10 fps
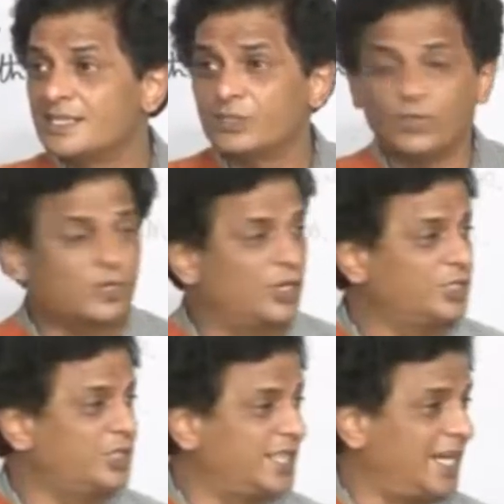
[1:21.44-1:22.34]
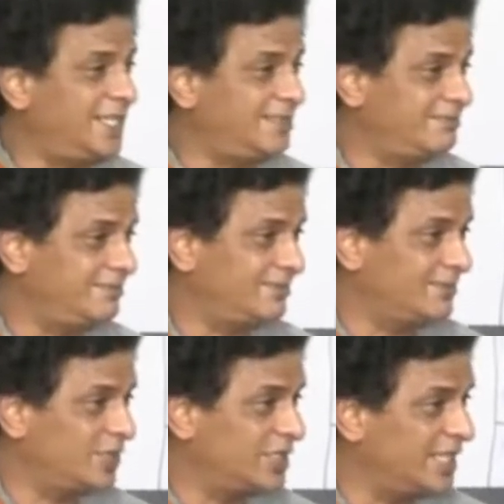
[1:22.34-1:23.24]
You are going to die.
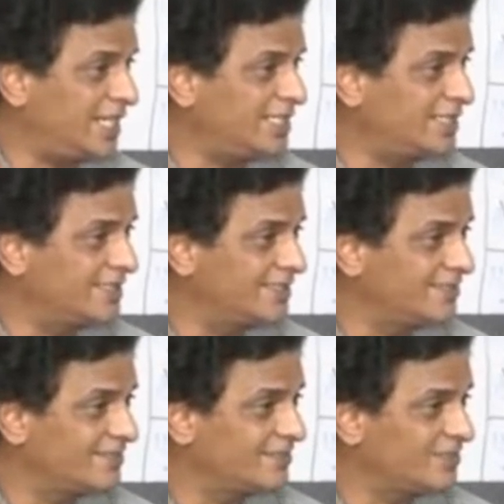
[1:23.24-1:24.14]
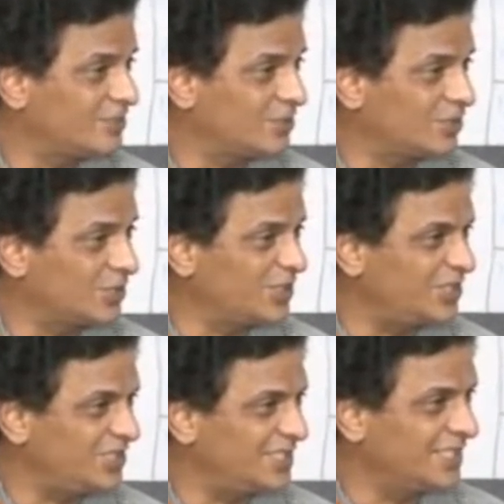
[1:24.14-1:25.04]
What is that? You are going
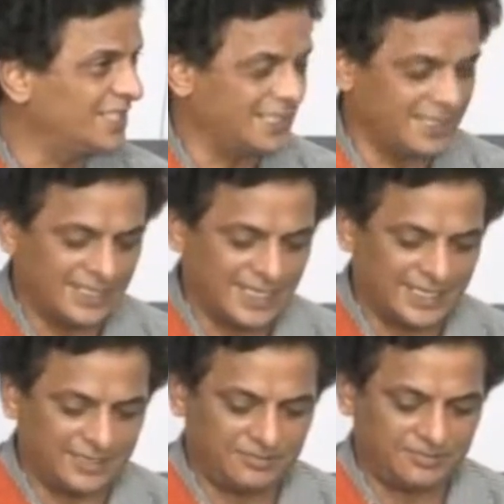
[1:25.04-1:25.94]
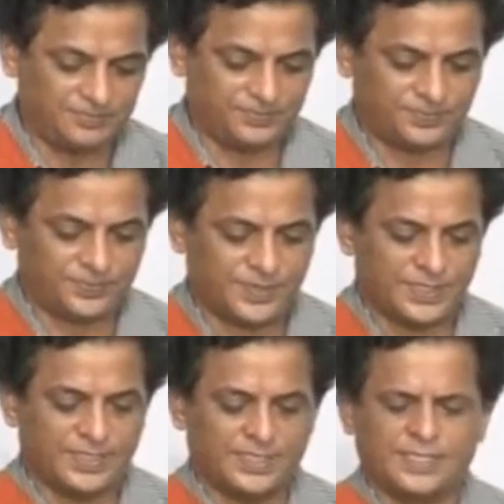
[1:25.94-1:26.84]
to die.
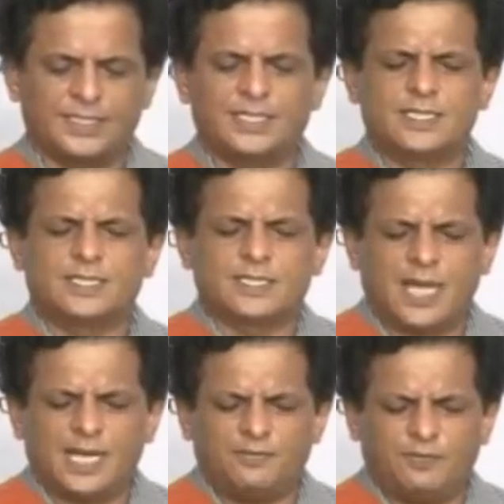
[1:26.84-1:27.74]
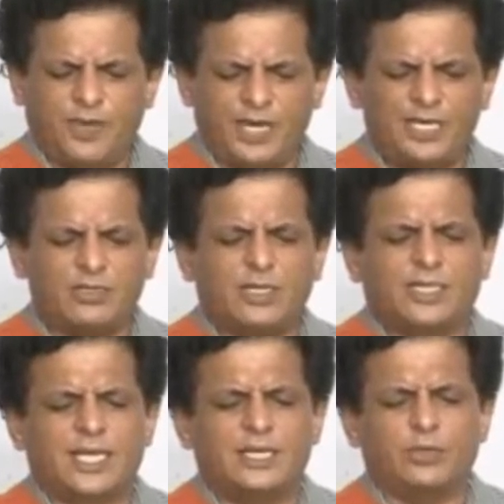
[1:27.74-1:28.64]
Start feeling you are
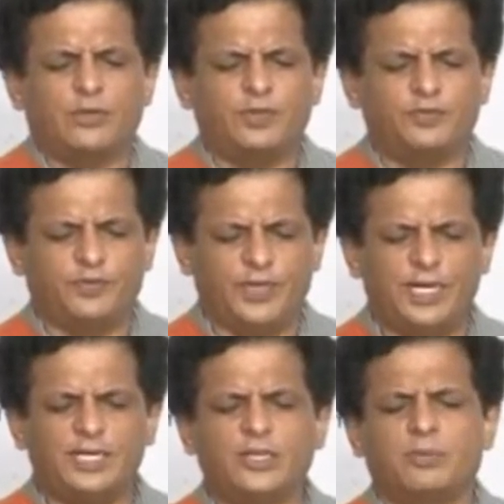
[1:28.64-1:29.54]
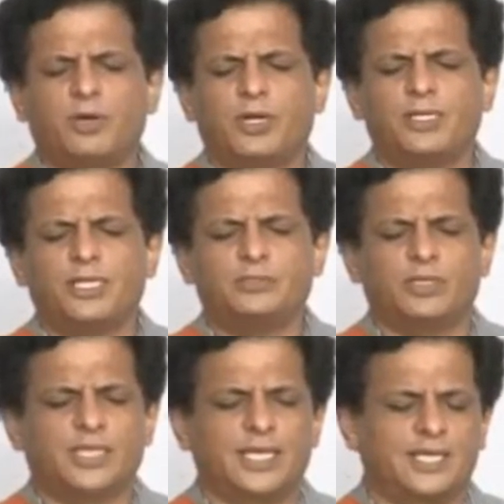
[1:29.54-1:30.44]
dying. You have to feel in your body that you
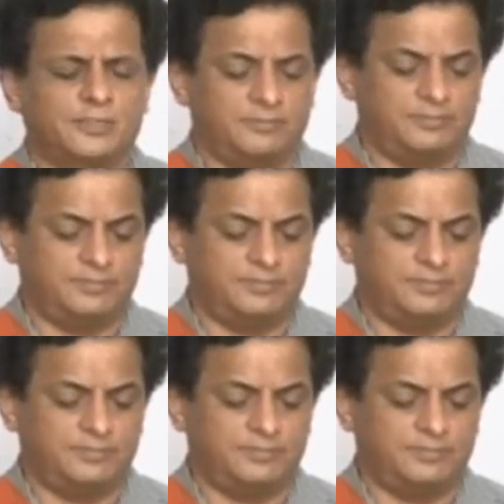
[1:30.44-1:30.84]
are dying.